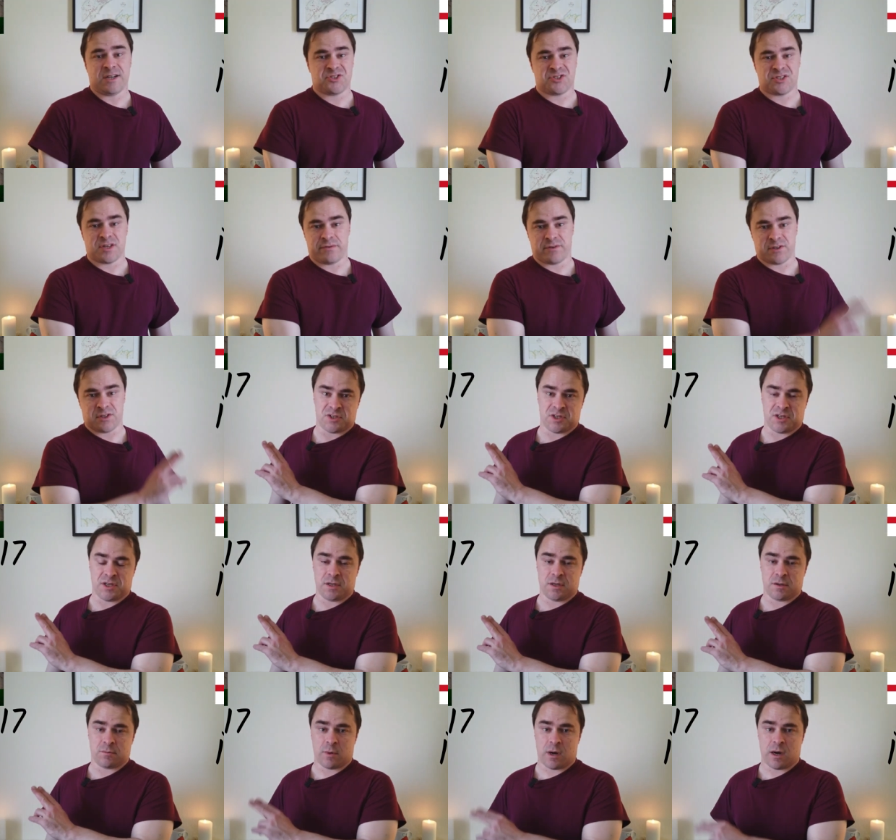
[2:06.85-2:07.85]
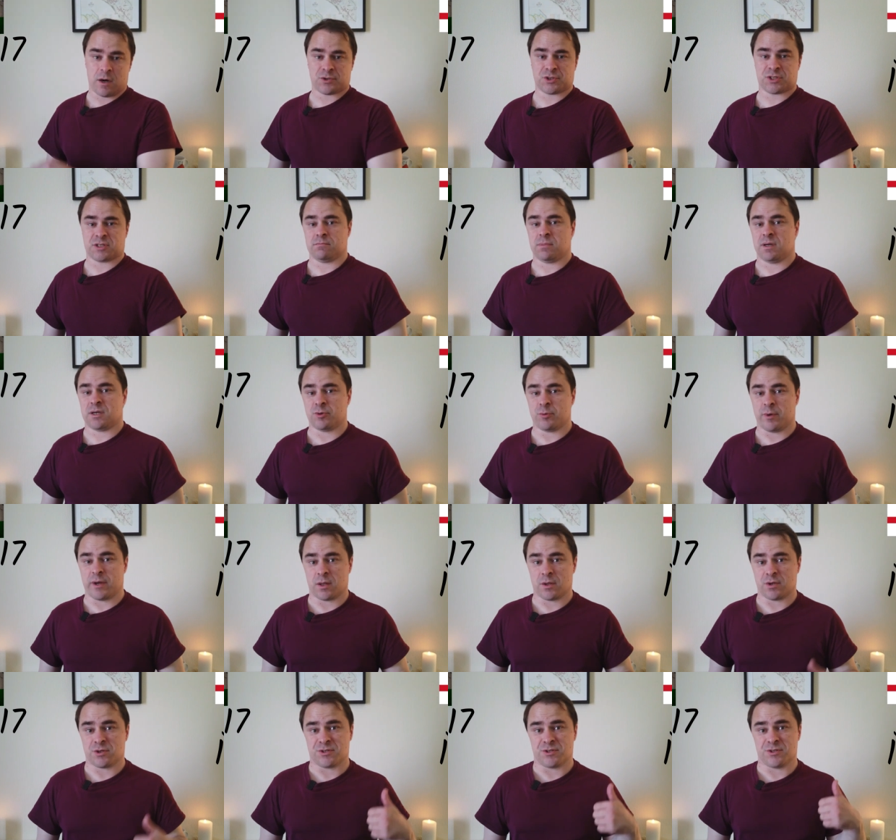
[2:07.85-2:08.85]
seventeen in Welsh compared to
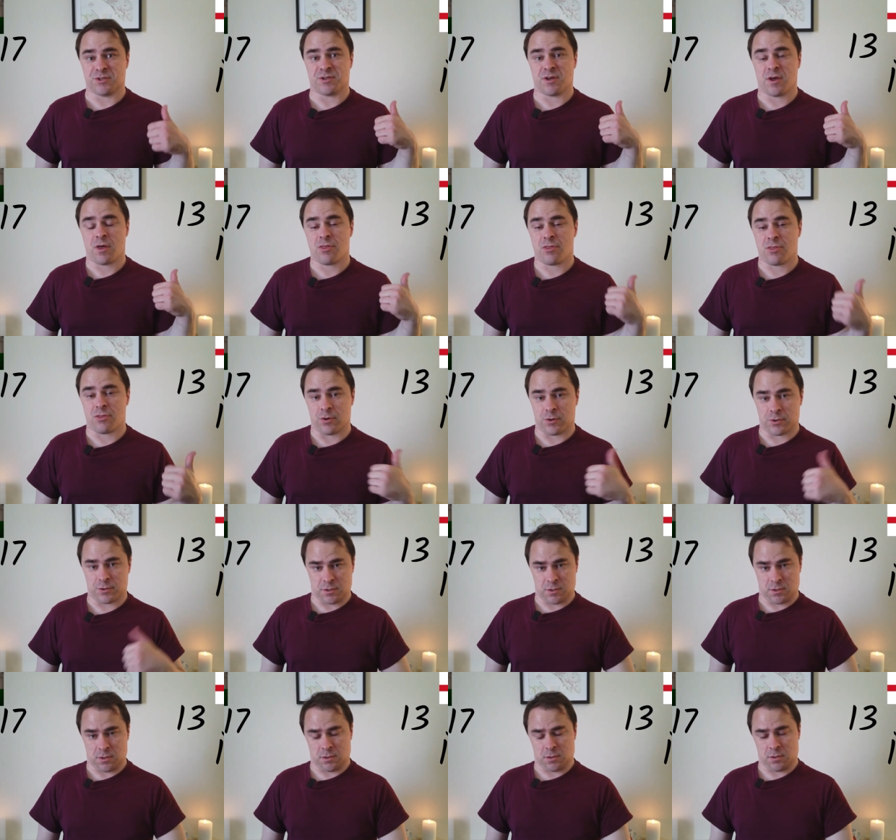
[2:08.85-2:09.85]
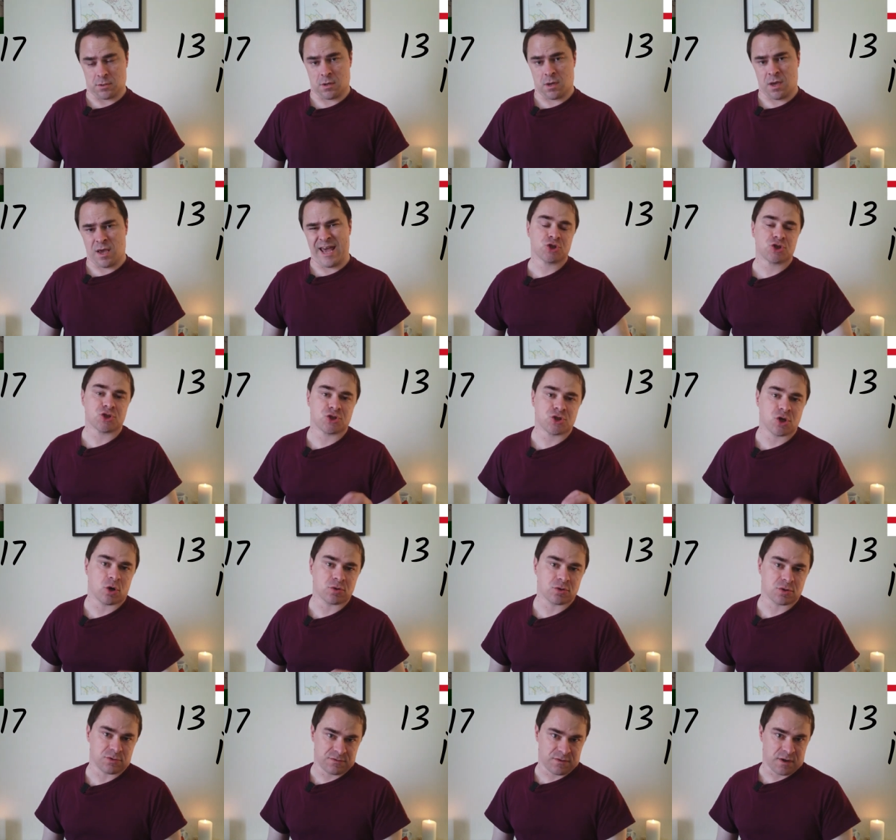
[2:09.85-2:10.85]
English is thirteen. So
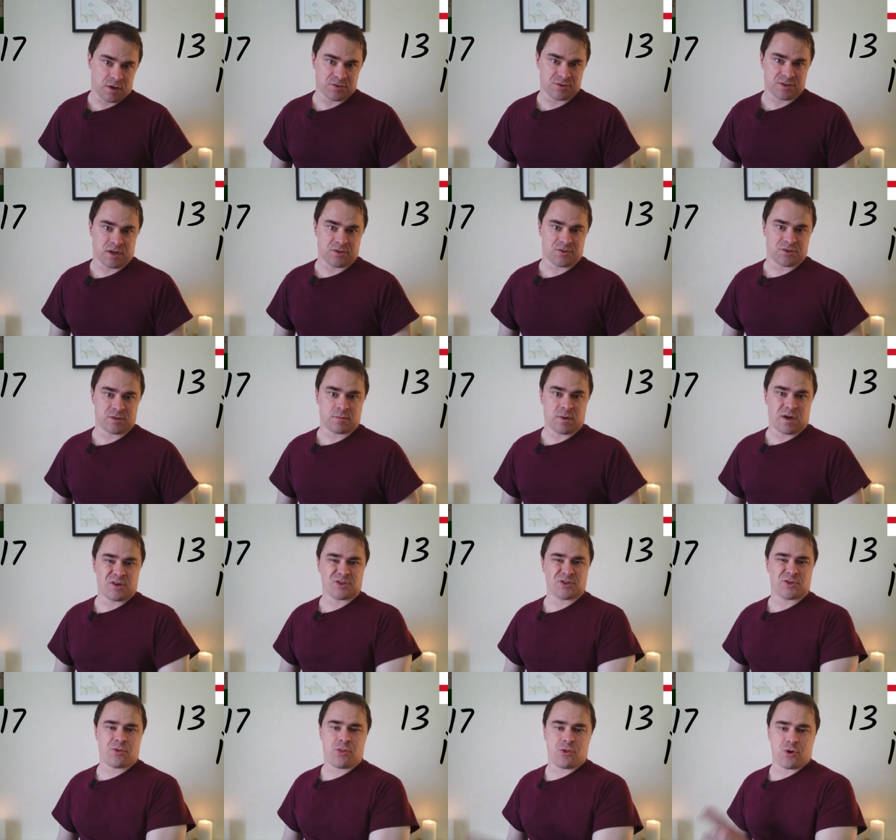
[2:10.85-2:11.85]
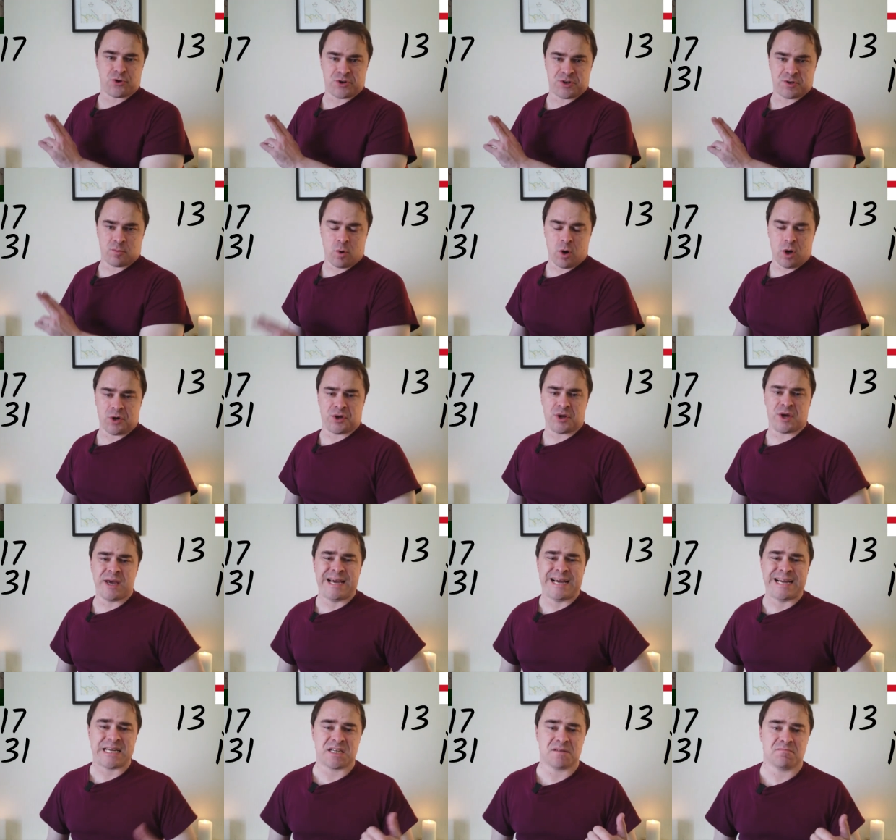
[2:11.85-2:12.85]
total vowel sounds in Welsh are thirty-one
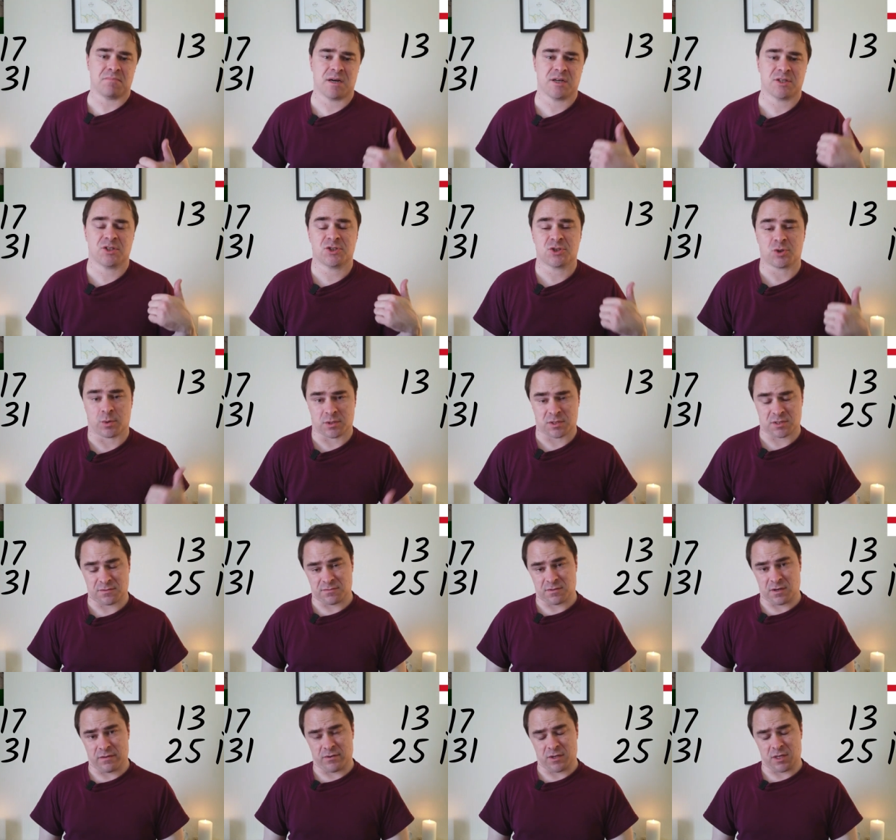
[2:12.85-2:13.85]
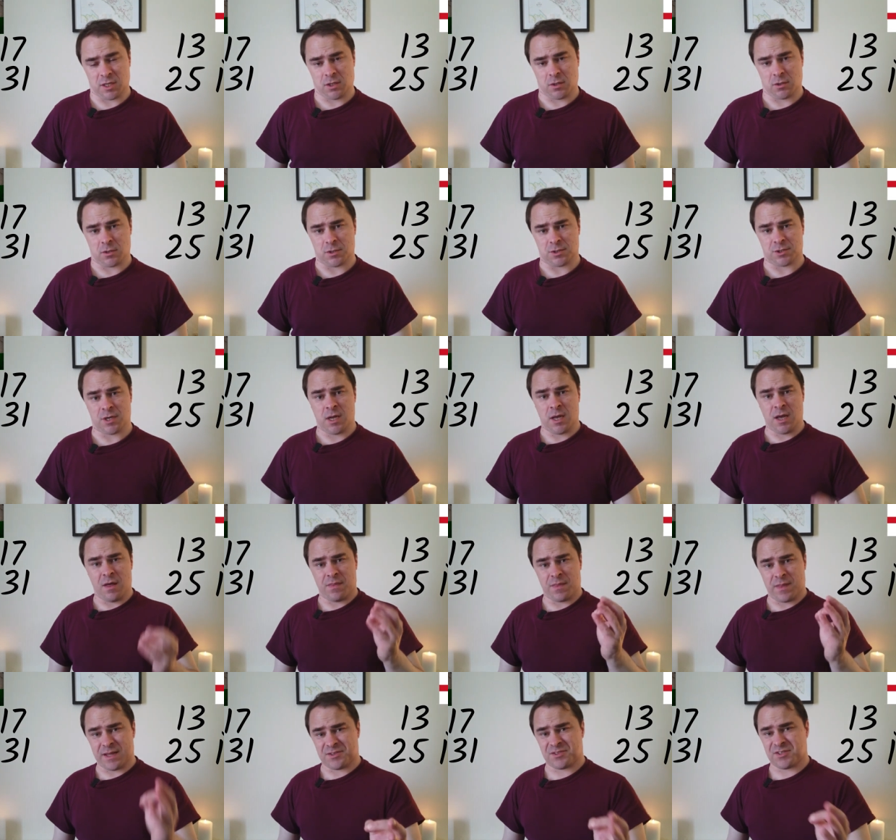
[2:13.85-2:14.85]
compared to twenty-five in English.
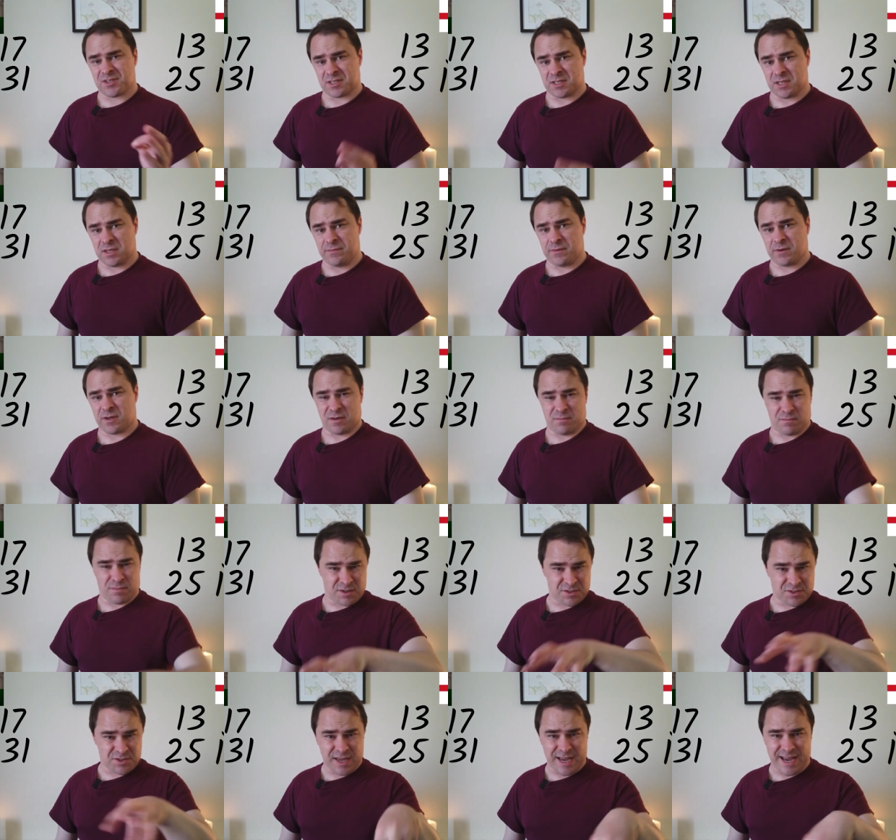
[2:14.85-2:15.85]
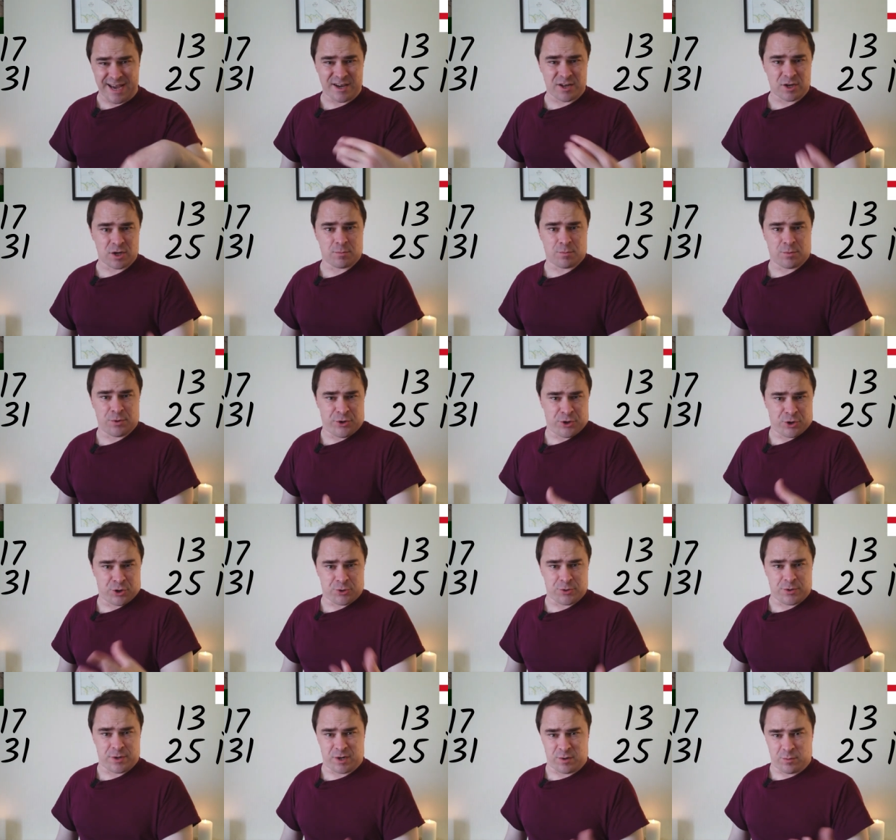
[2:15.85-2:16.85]
That's significant because they add up when you're
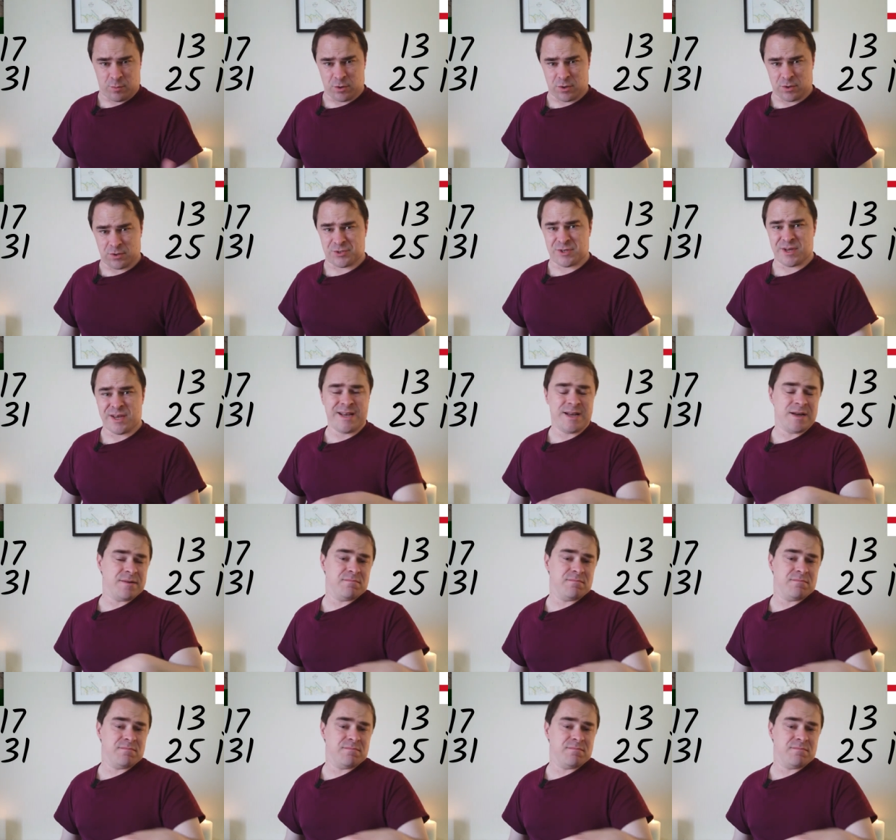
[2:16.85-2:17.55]
creating words,